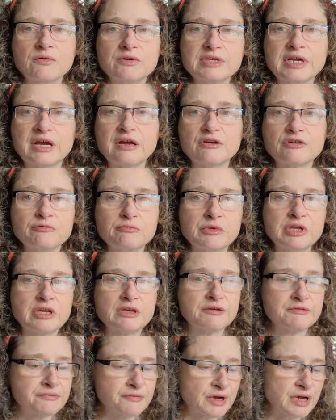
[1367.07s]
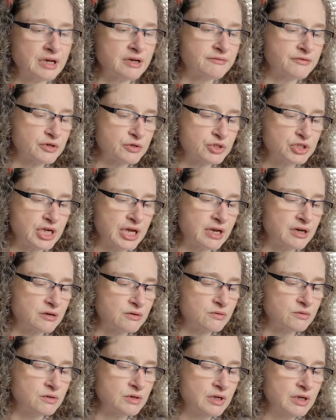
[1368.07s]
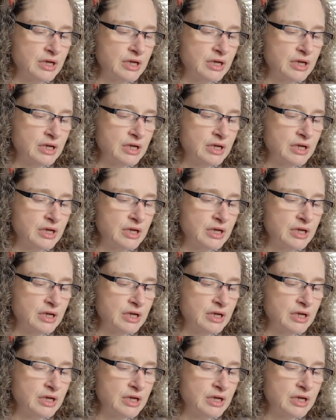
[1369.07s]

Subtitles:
Tired of being afraid of your shadow.